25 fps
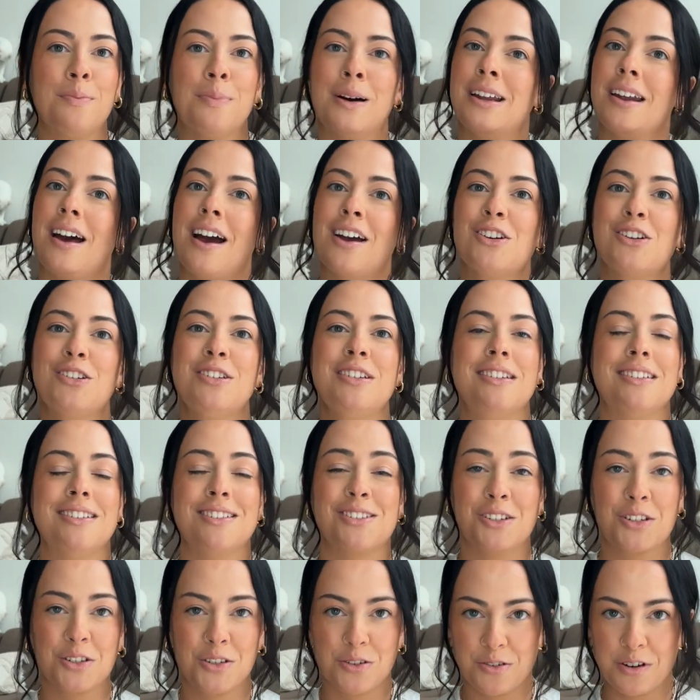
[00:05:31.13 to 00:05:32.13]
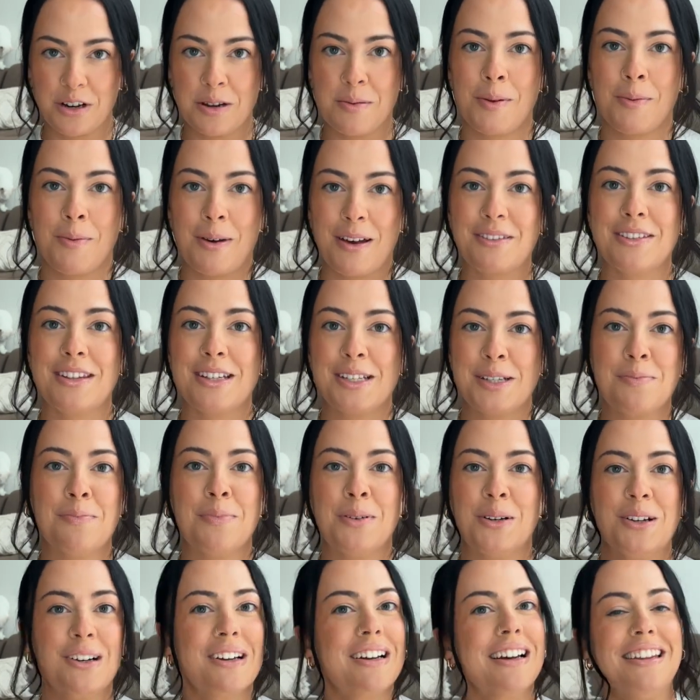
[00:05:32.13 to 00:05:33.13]
but I just need to scream about this
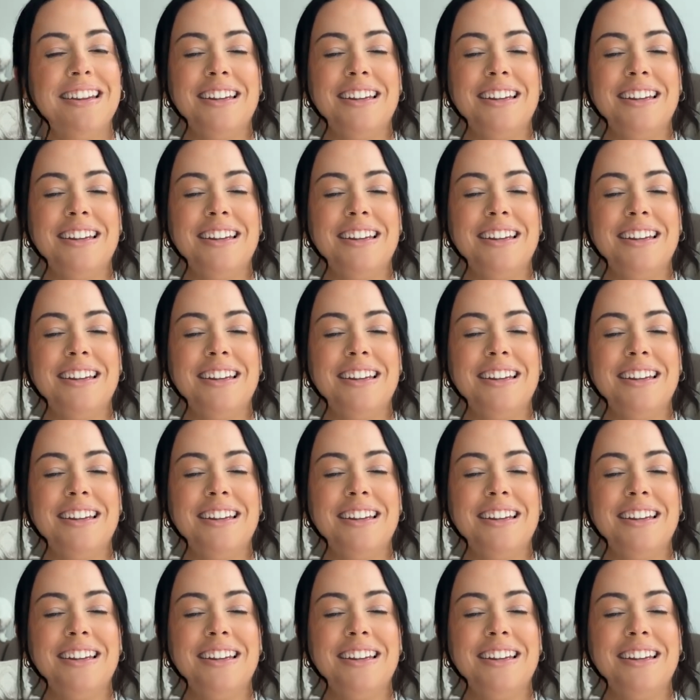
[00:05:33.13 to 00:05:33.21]
book.